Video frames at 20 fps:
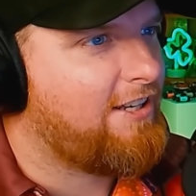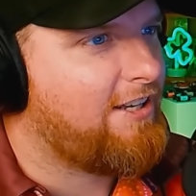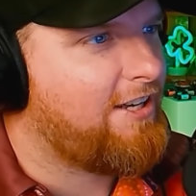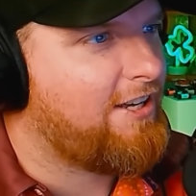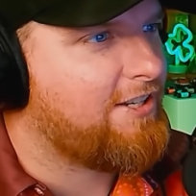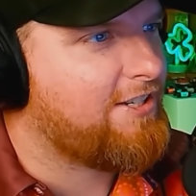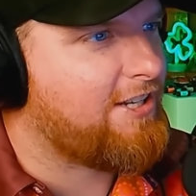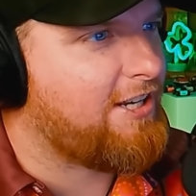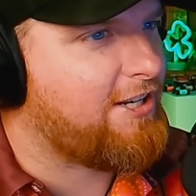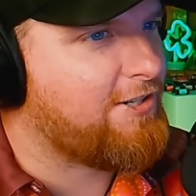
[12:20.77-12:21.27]

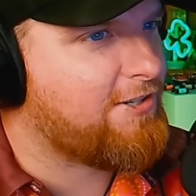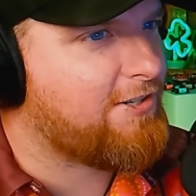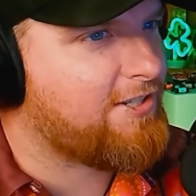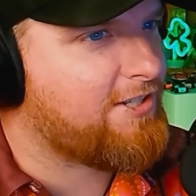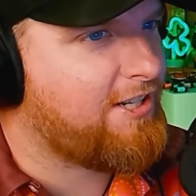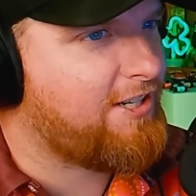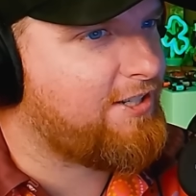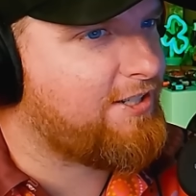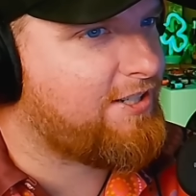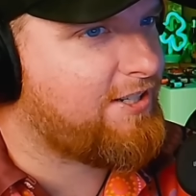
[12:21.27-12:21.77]
It's
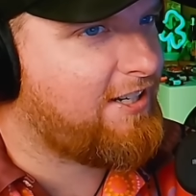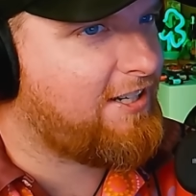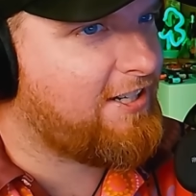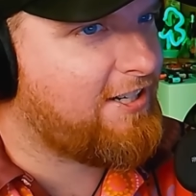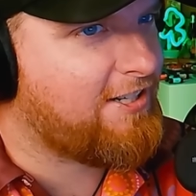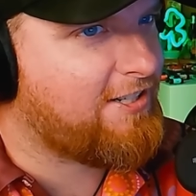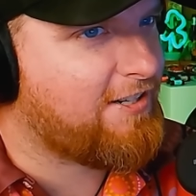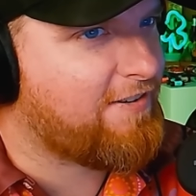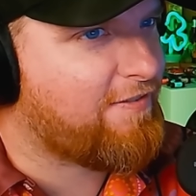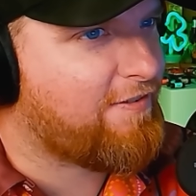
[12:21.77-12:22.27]
interesting seeing the
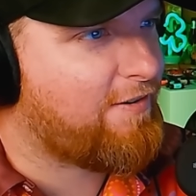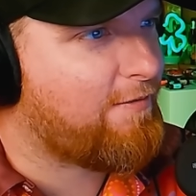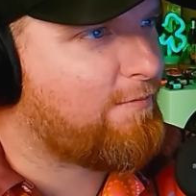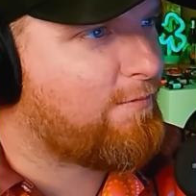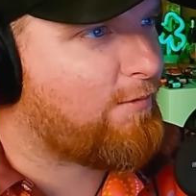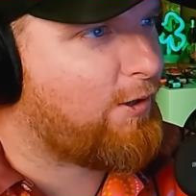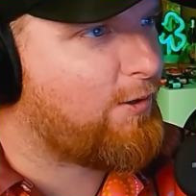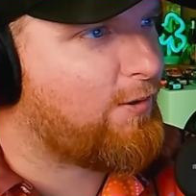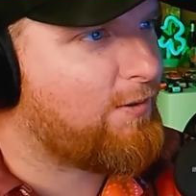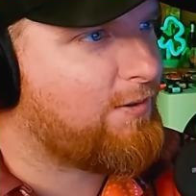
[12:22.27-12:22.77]
different
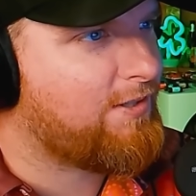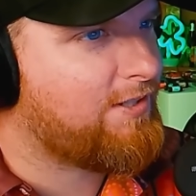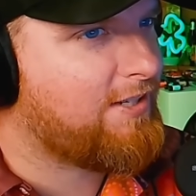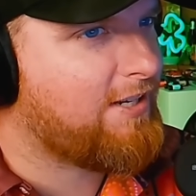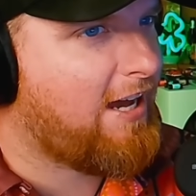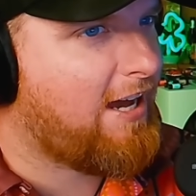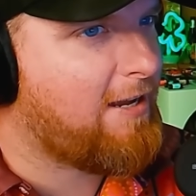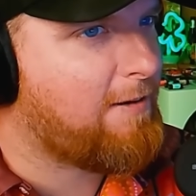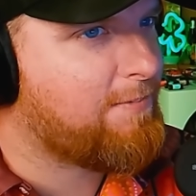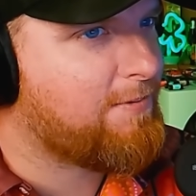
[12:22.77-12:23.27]
road
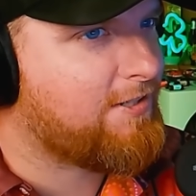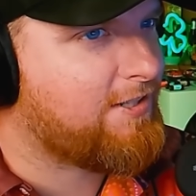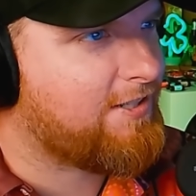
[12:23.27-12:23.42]
types.